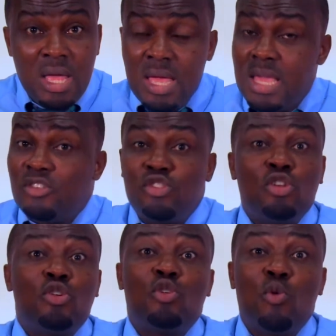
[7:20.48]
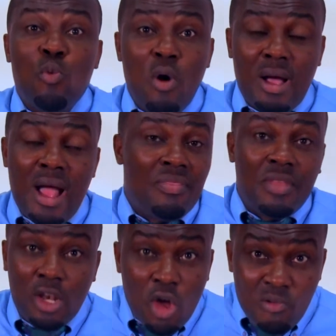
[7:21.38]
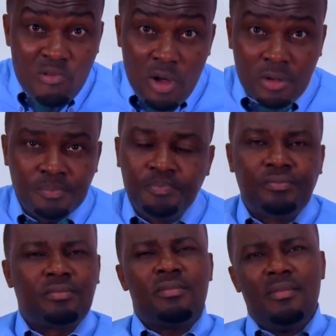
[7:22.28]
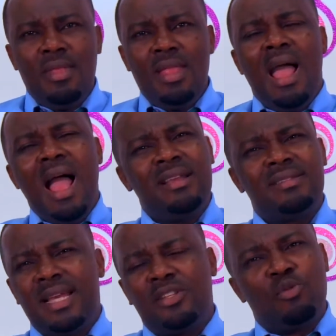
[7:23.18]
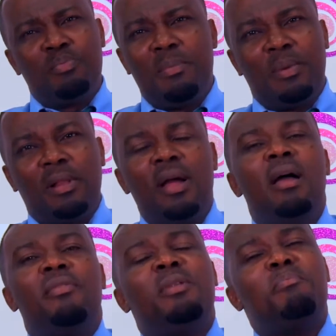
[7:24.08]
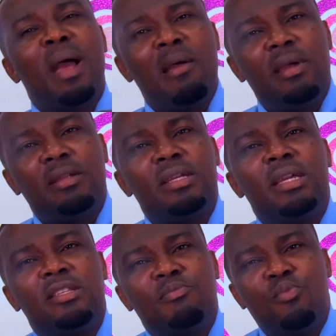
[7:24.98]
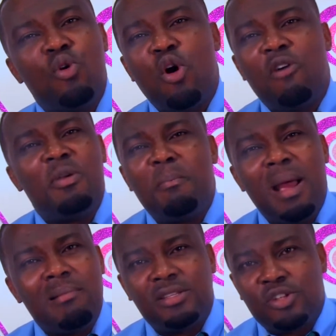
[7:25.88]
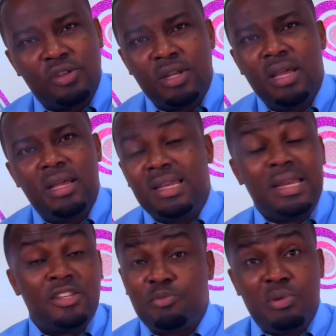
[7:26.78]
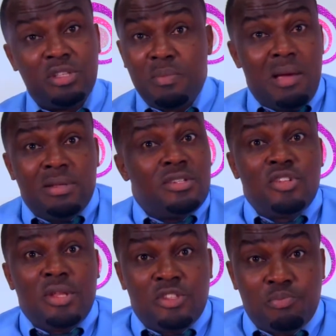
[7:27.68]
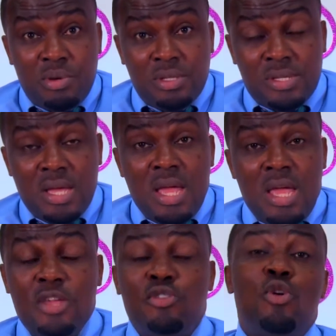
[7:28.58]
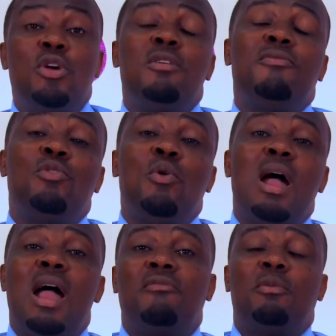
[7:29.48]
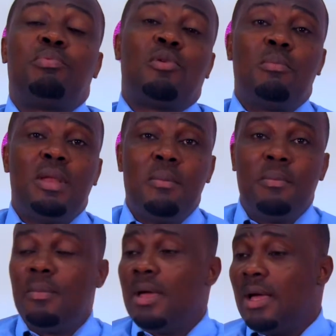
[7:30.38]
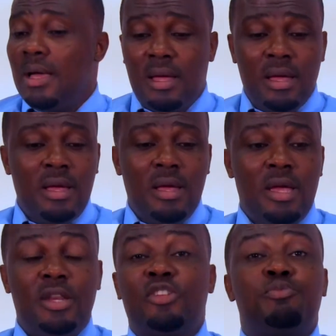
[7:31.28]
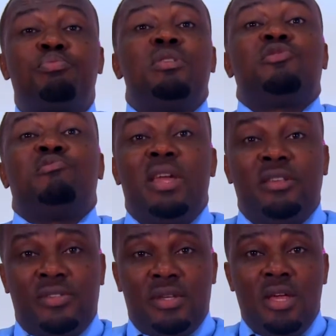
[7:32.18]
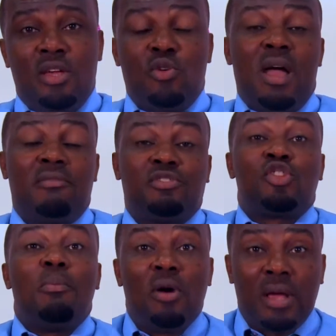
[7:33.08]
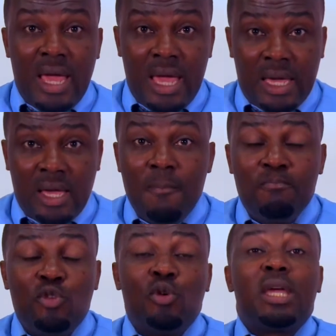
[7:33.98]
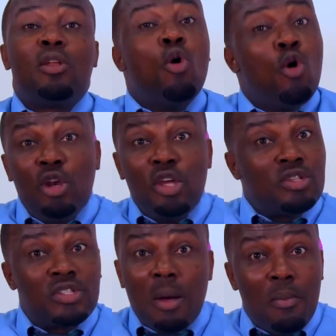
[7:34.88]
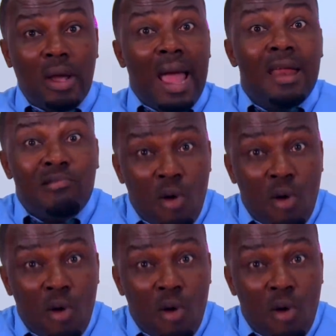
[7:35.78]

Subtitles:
It's not going to work at the long run. I say to people that marriage is more of a marathon than a sprint. Marriage is not a sprint. You know, if you have a problem in a sprint race, you have stomach ache, you can hold your stomach and